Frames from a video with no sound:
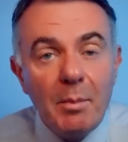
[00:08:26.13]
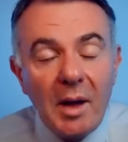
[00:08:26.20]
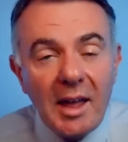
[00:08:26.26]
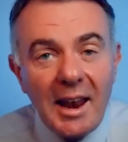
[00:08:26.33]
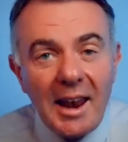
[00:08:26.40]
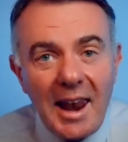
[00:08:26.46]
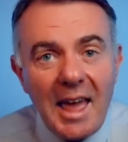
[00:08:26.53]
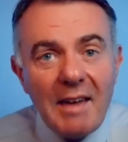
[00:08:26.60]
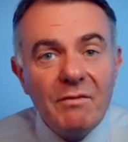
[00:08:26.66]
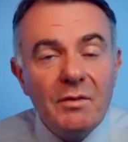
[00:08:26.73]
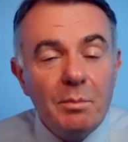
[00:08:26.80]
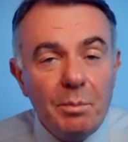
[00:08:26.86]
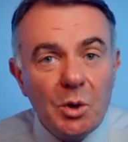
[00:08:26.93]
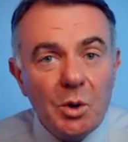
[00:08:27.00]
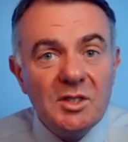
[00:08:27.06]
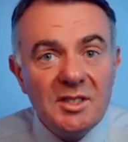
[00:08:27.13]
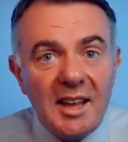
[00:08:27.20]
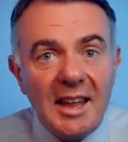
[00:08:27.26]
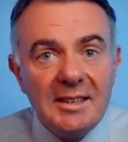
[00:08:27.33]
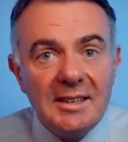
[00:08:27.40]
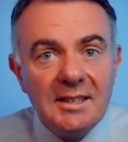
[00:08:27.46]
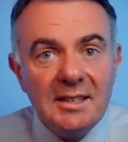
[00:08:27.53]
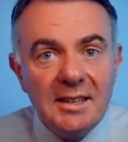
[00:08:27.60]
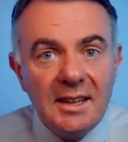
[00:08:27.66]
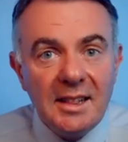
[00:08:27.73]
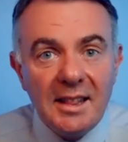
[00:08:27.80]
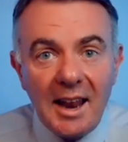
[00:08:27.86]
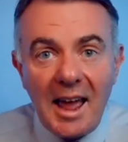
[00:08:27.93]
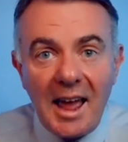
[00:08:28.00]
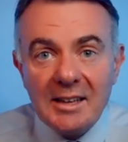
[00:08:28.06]
by 11% in
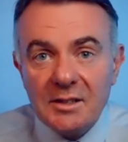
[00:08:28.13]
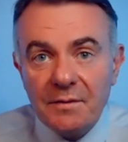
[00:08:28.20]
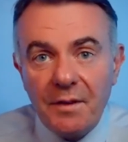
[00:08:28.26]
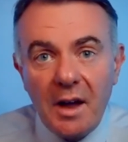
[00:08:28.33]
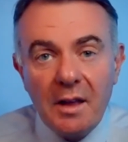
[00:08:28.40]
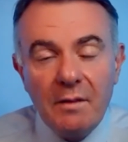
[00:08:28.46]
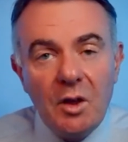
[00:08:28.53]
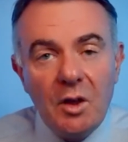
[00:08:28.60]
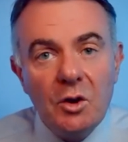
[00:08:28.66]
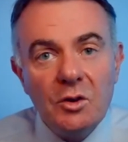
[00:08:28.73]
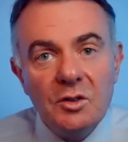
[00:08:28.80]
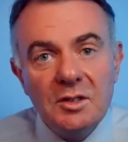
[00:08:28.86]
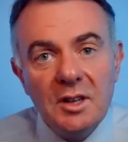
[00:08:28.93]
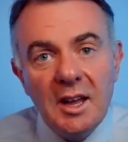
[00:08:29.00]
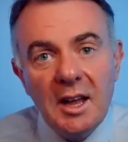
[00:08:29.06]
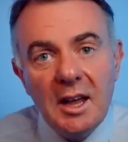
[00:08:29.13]
the last 5 years.